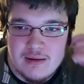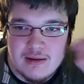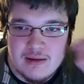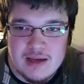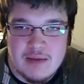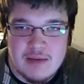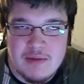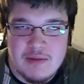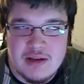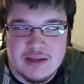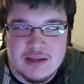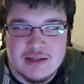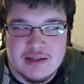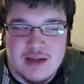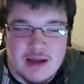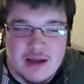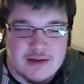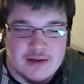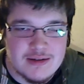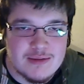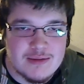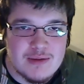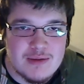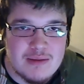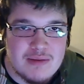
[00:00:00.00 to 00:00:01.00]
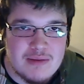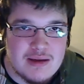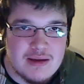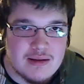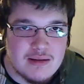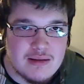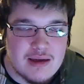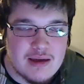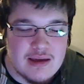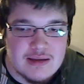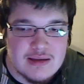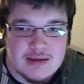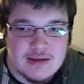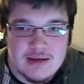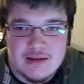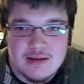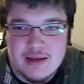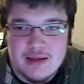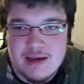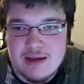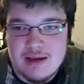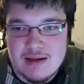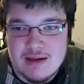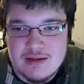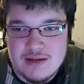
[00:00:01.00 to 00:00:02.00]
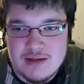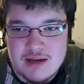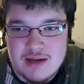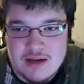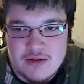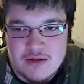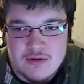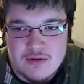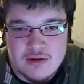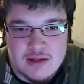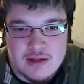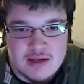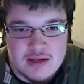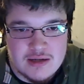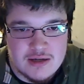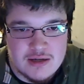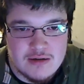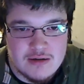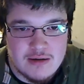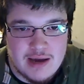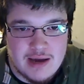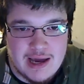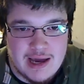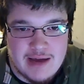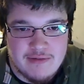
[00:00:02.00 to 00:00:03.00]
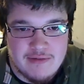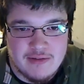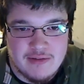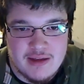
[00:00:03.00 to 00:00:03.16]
I mean, it's not just me being lazy, like, I genuinely do have,